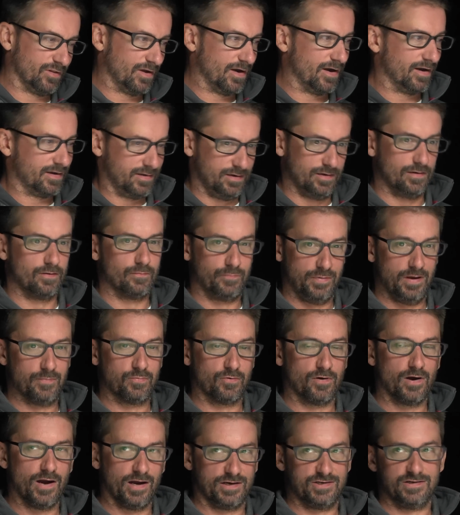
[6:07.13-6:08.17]
like, you know,
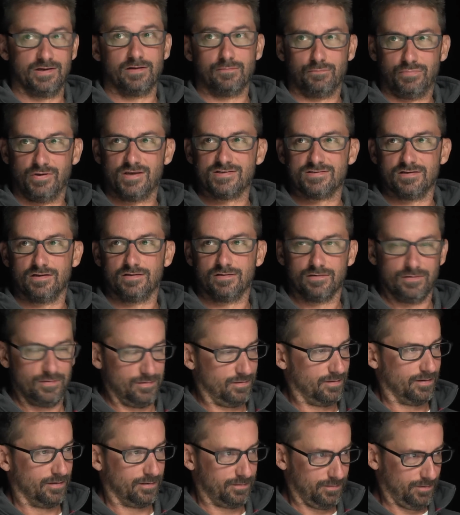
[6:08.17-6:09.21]
people are actually getting pissy, you
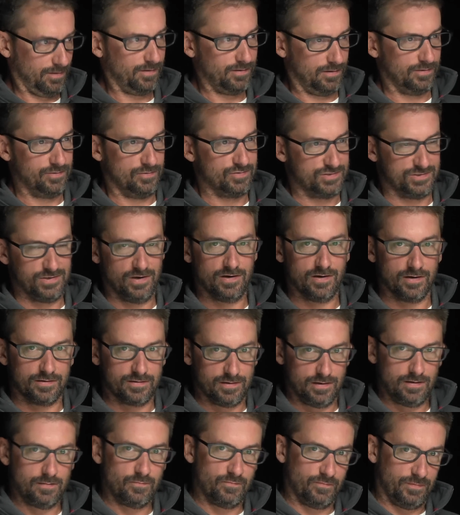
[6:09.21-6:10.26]
know, like, yeah, you
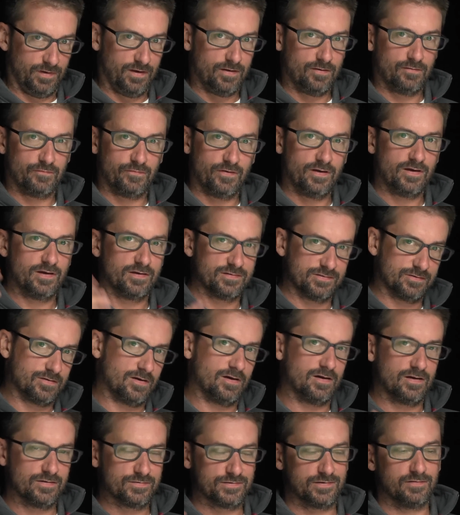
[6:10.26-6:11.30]
suck, I'm UFS,
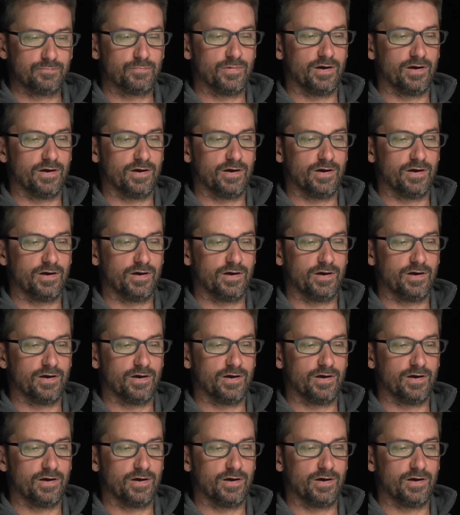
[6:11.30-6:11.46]
Costa.